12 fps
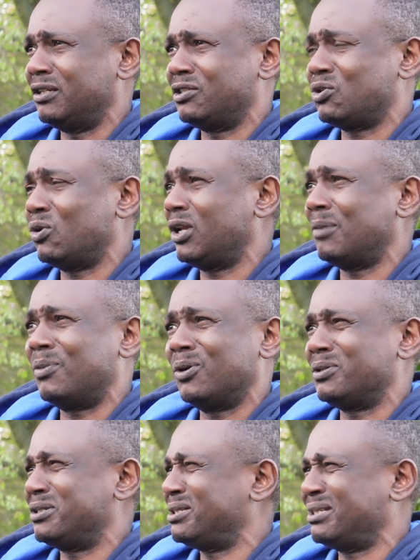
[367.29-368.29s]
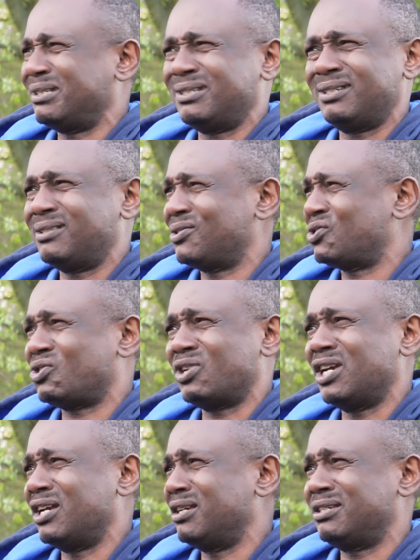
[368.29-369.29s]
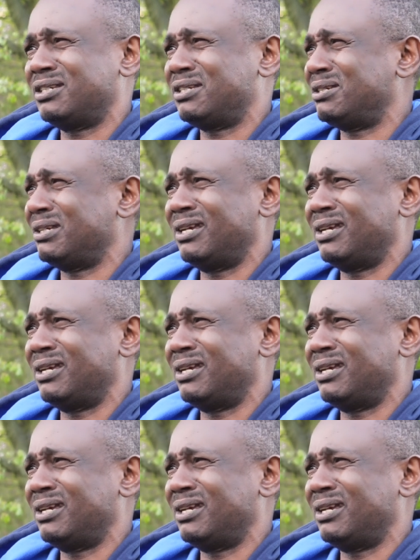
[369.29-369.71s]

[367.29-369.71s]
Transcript: It's all about stress,